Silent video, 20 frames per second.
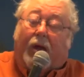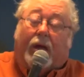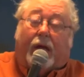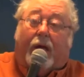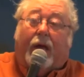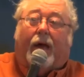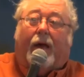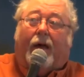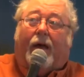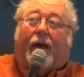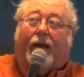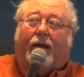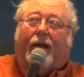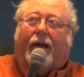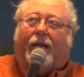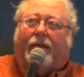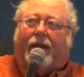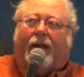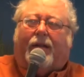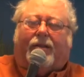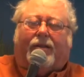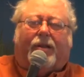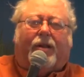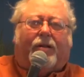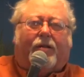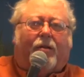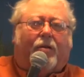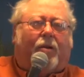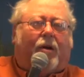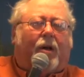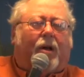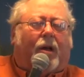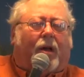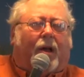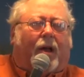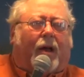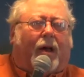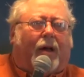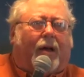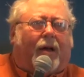Yeah, I got that signal.
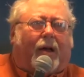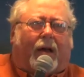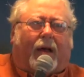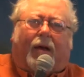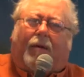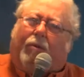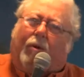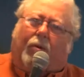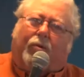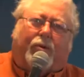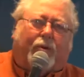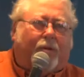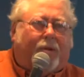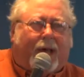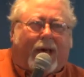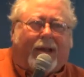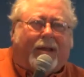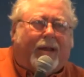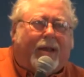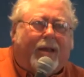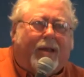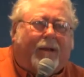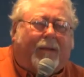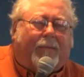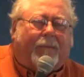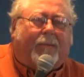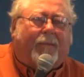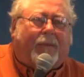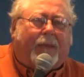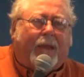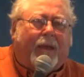Uh, I won't do that again.